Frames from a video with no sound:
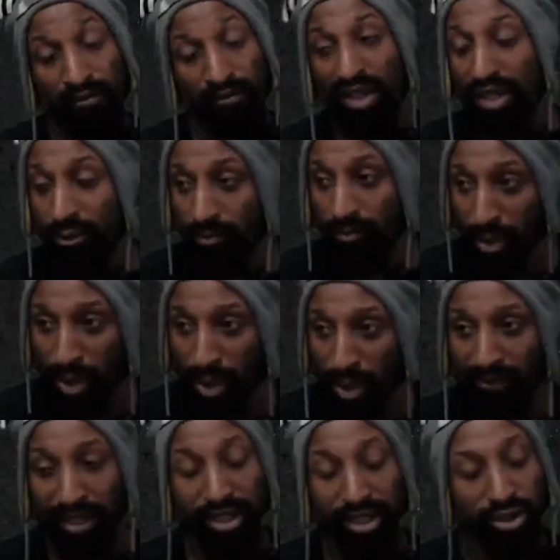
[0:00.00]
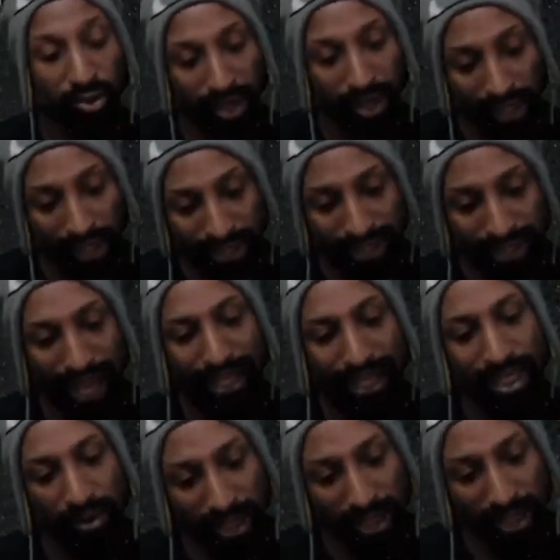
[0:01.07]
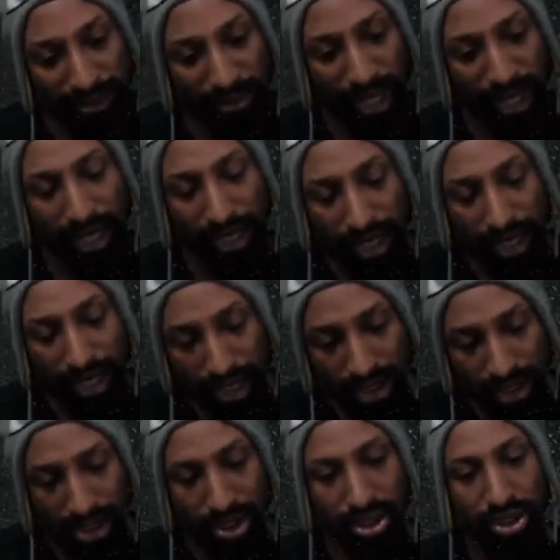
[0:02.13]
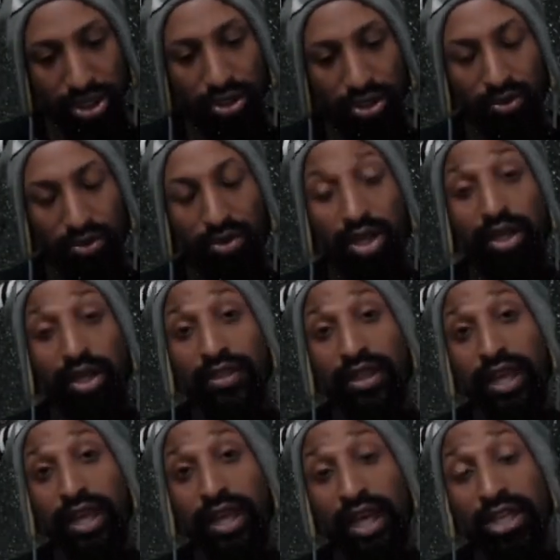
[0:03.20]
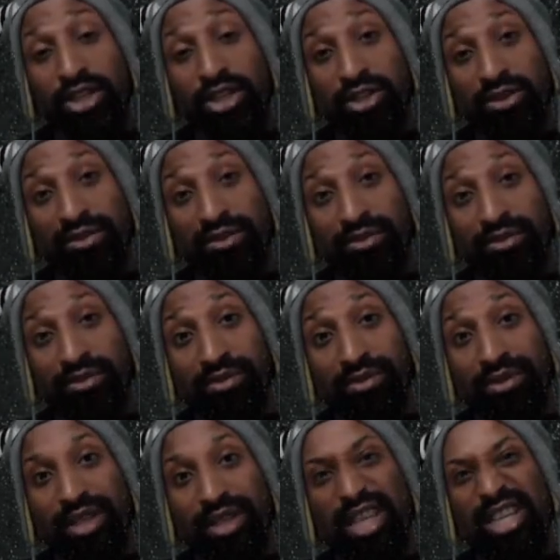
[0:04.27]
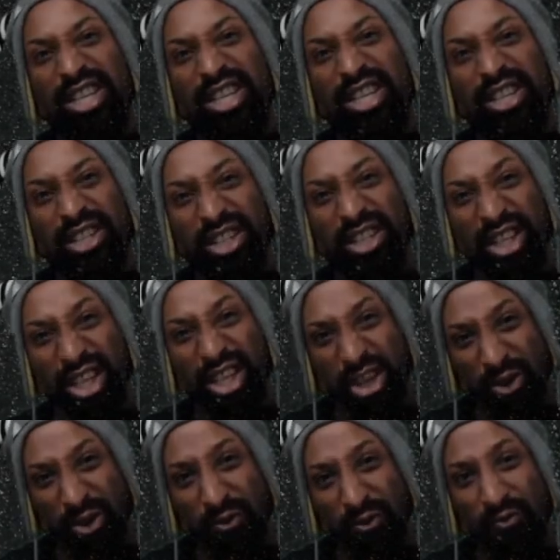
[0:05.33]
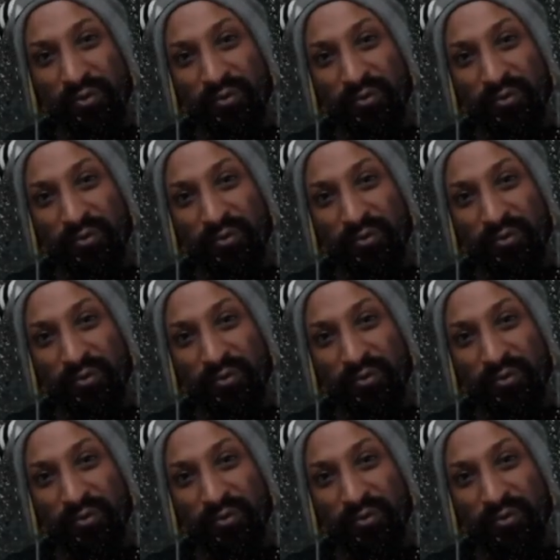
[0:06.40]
It's perfect. It's doing exactly what it's made to do. The issue is you.